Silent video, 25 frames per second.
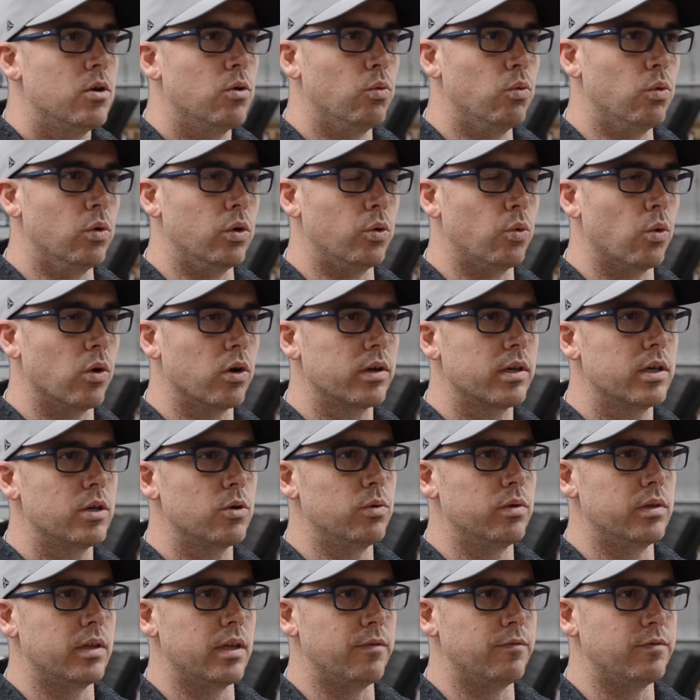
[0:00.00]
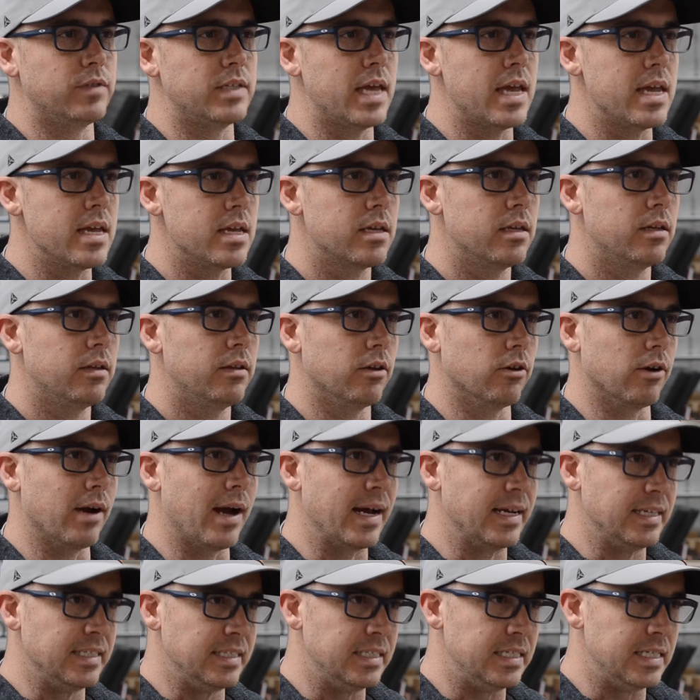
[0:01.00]
woodworking, when they've taken their
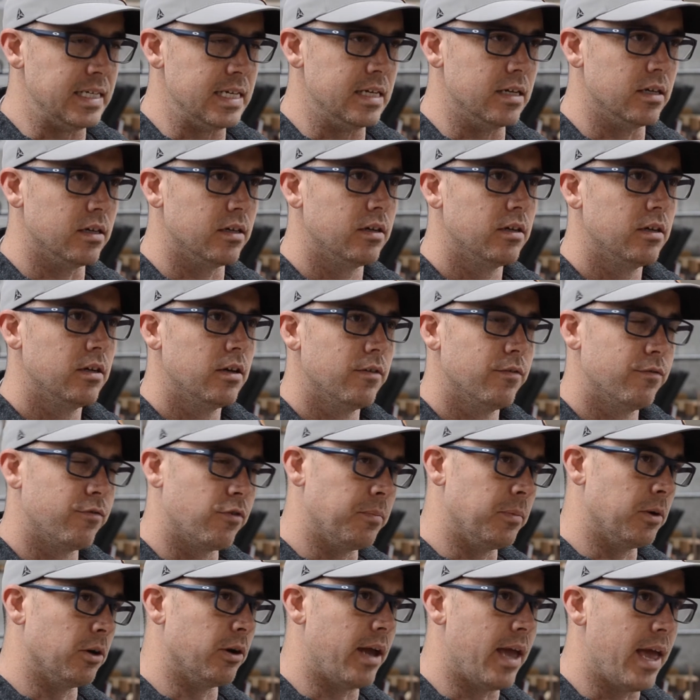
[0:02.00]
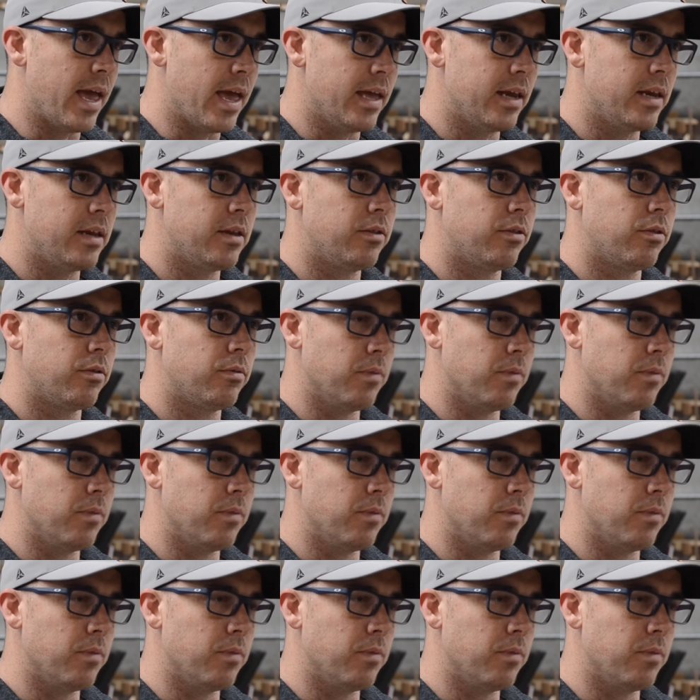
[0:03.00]
idea from their head,